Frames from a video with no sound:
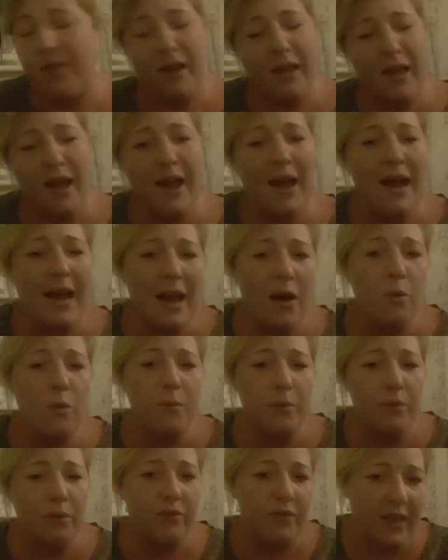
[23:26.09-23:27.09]
I can't
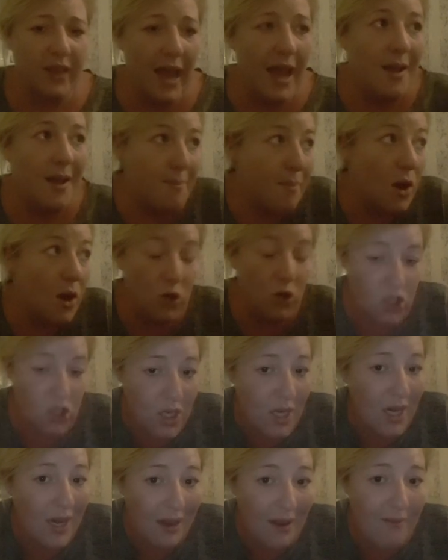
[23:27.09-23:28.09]
help but get
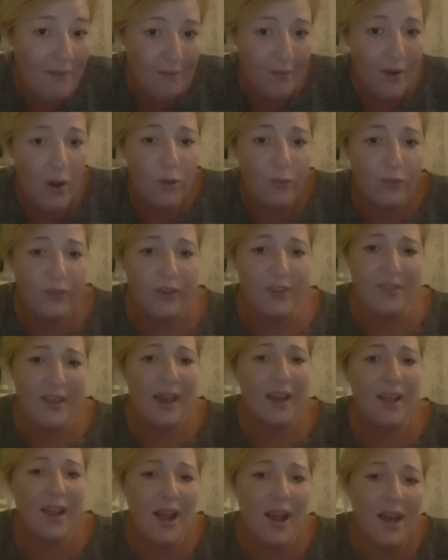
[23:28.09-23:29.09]
emotionally involved in
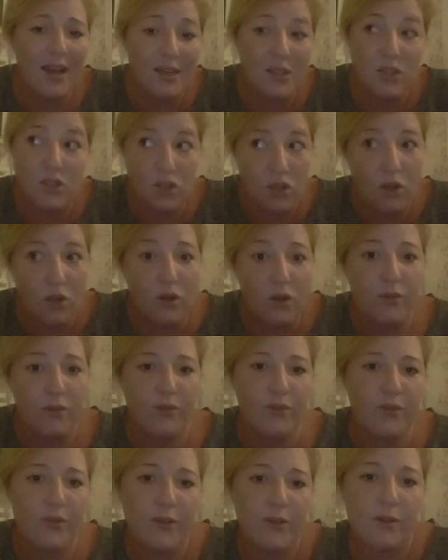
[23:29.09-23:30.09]
that kind of
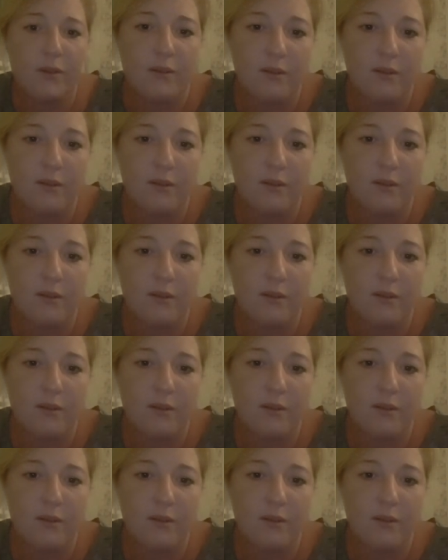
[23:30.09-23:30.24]
stuff.